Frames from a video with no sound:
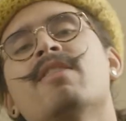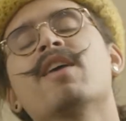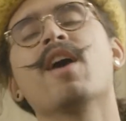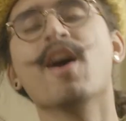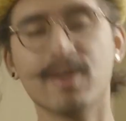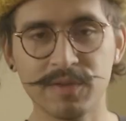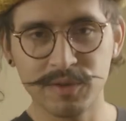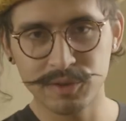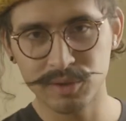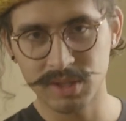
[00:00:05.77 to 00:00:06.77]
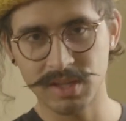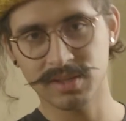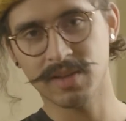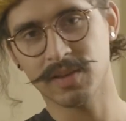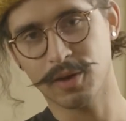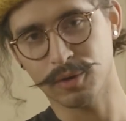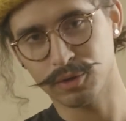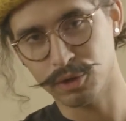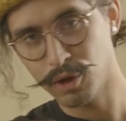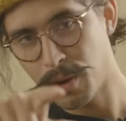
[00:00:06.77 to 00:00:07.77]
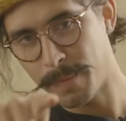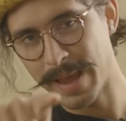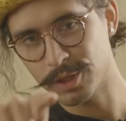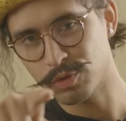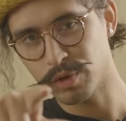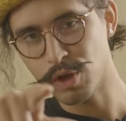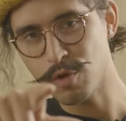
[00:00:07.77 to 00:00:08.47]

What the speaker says: the unofficial sensei of the culture, mastering